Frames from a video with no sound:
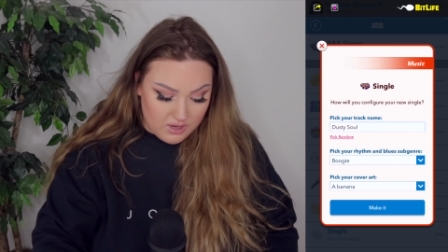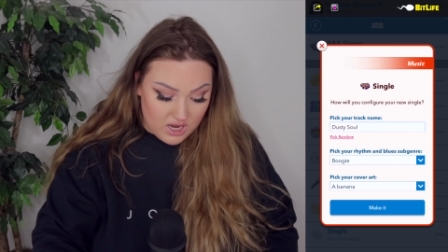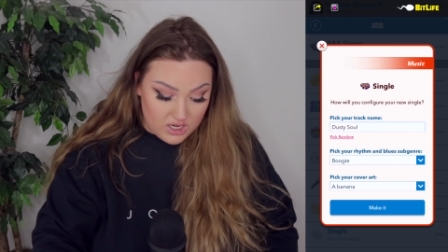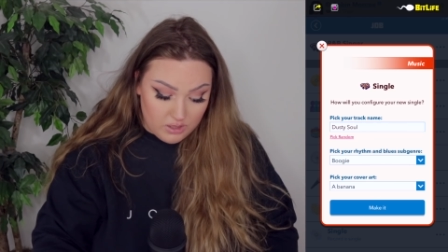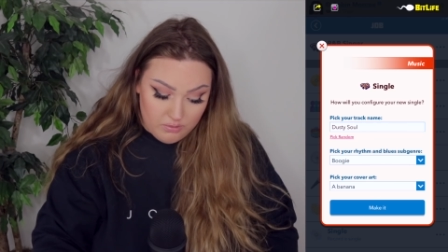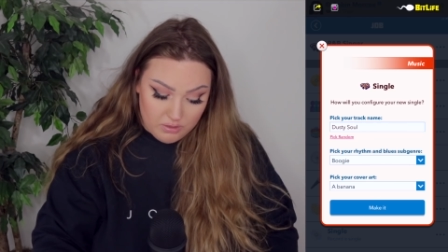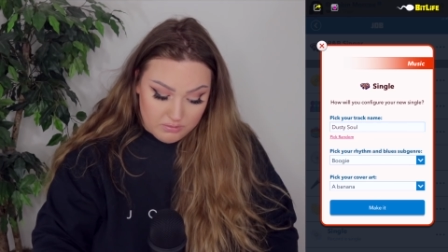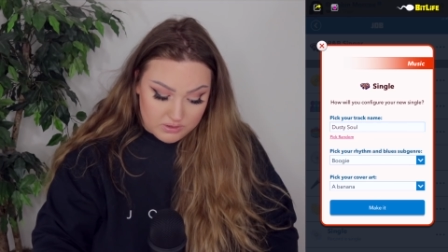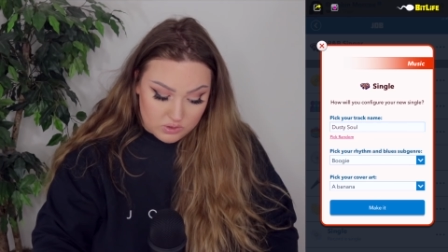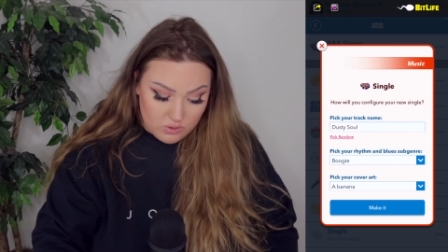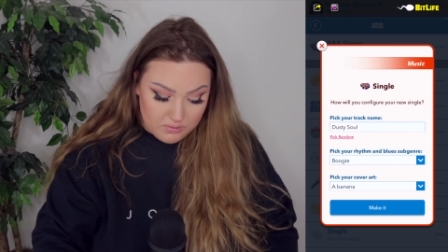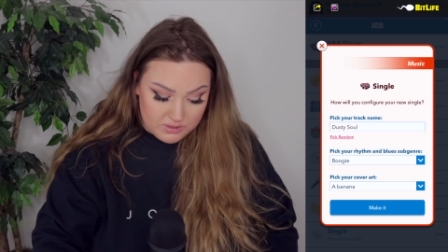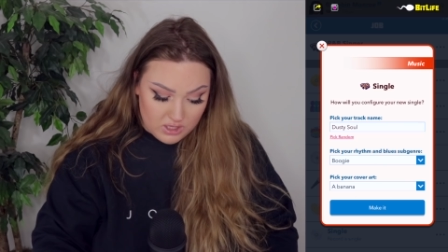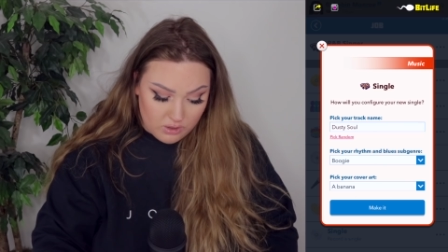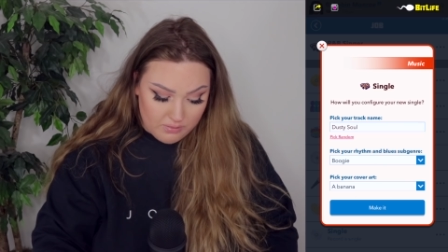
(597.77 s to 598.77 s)
Honey, bring me
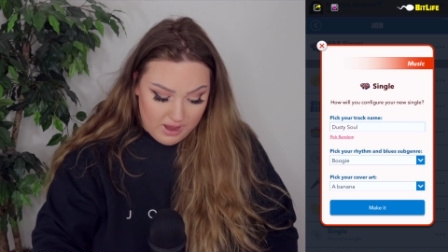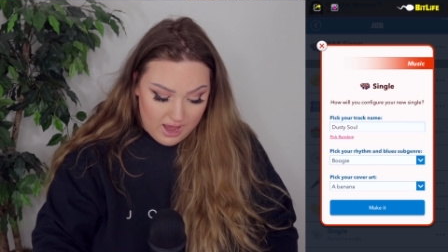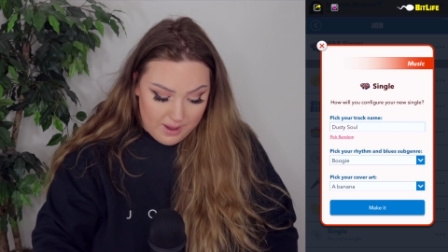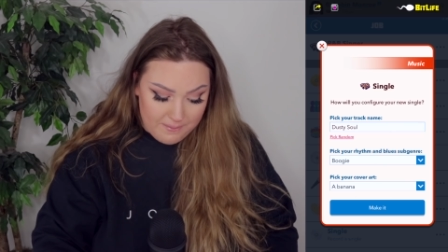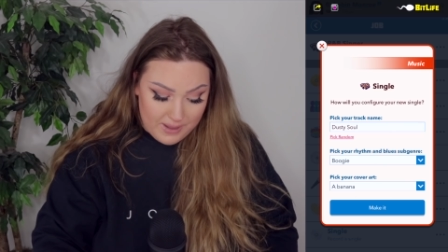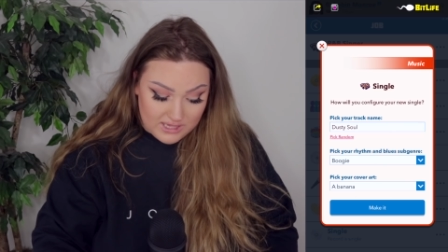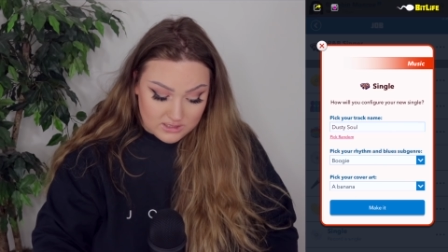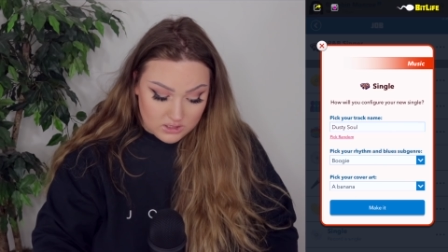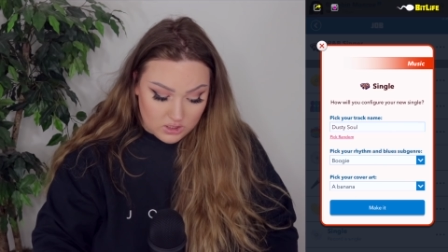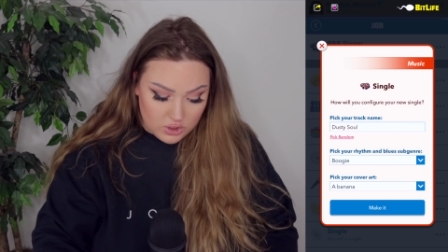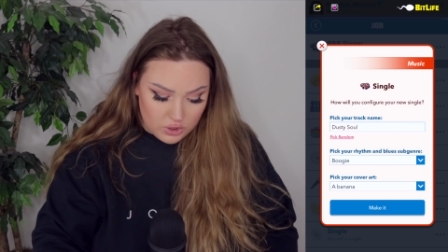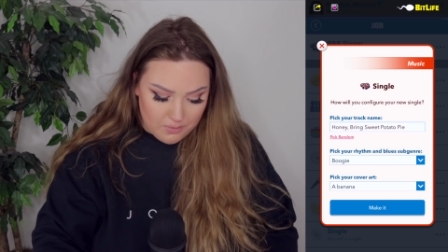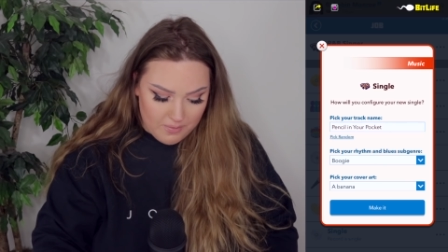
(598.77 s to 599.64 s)
sweet potato pie. Pencil in your